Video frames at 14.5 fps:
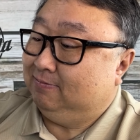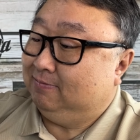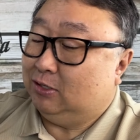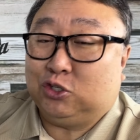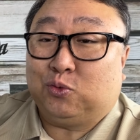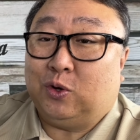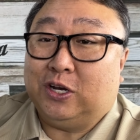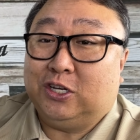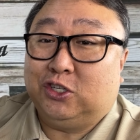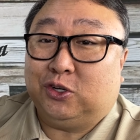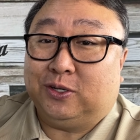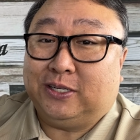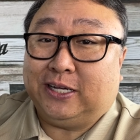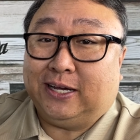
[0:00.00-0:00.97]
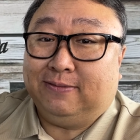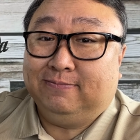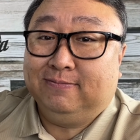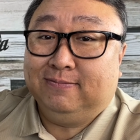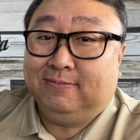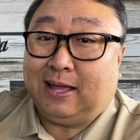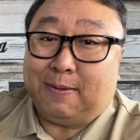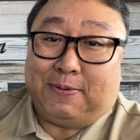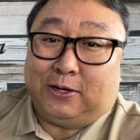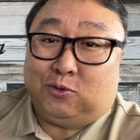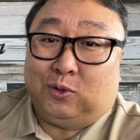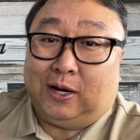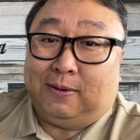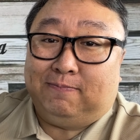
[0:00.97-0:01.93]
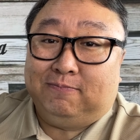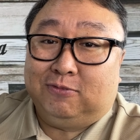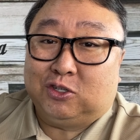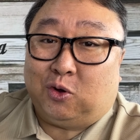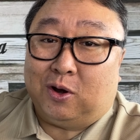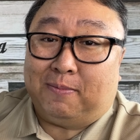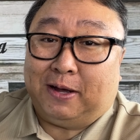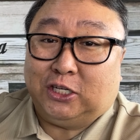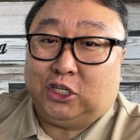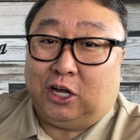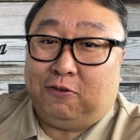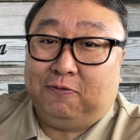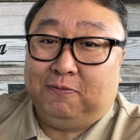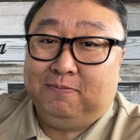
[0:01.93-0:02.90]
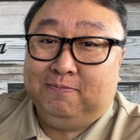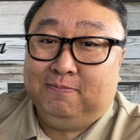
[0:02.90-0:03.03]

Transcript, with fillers: I just wanted to show it to you. I picked one up. It's going on my shelf.